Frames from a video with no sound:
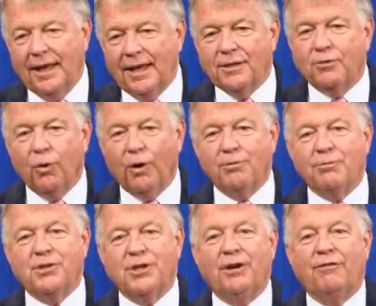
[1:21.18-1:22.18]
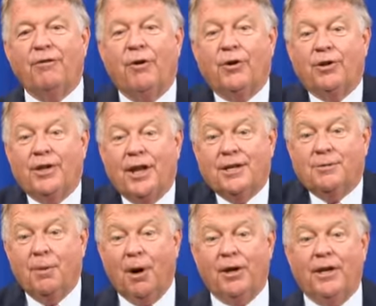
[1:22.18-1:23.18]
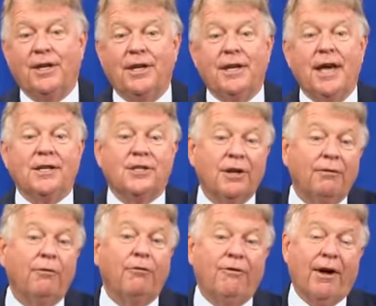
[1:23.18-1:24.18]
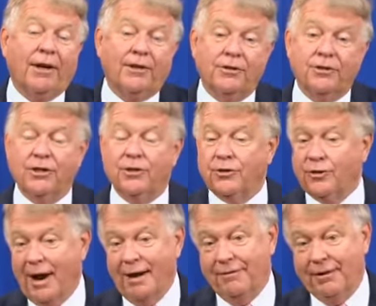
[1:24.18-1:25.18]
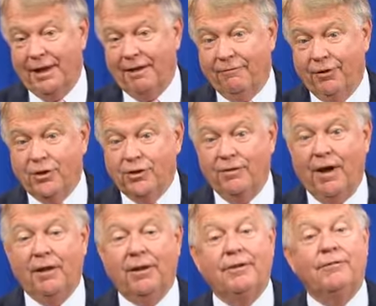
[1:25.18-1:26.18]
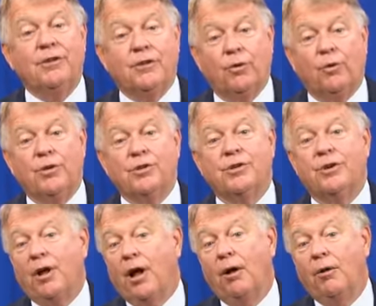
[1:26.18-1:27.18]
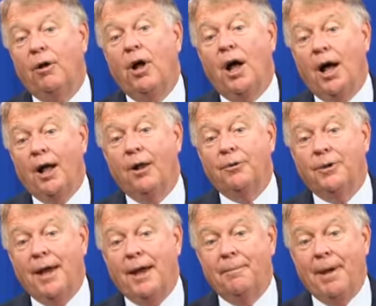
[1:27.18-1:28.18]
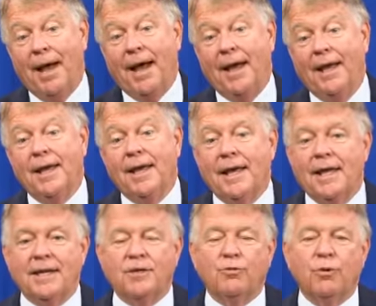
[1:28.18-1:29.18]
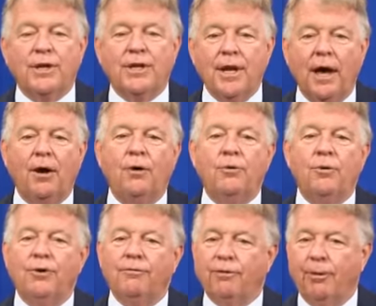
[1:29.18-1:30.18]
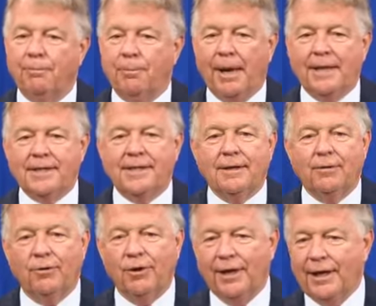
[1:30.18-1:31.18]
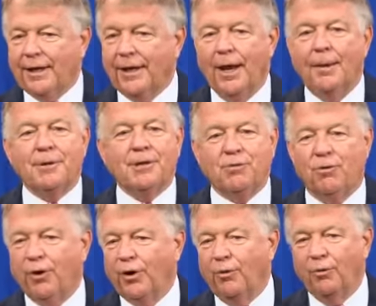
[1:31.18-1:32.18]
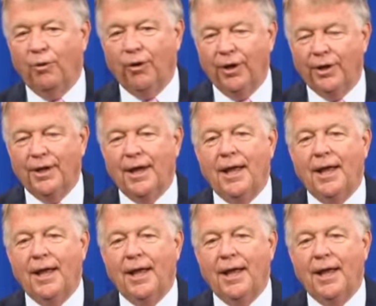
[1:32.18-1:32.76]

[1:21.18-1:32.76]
It's what it would sell for in today's market. And you got several factors that are driving that. First of all, inventories are at an all-time high. And as we know from basic economics 101,